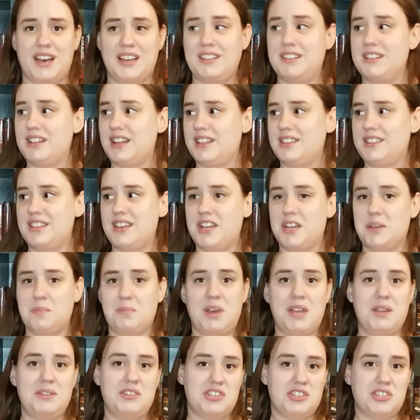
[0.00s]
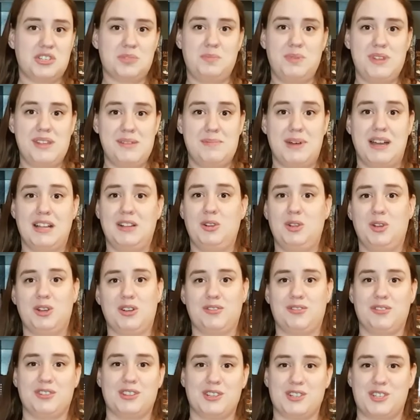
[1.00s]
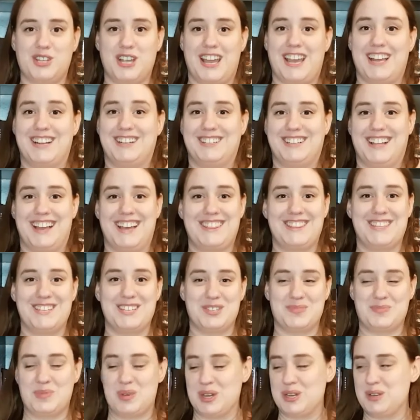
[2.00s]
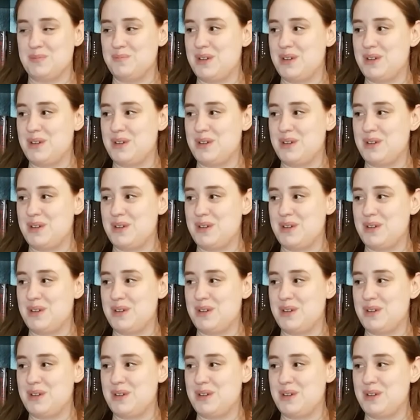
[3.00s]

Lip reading: I think it might just be my look for the channel at this point.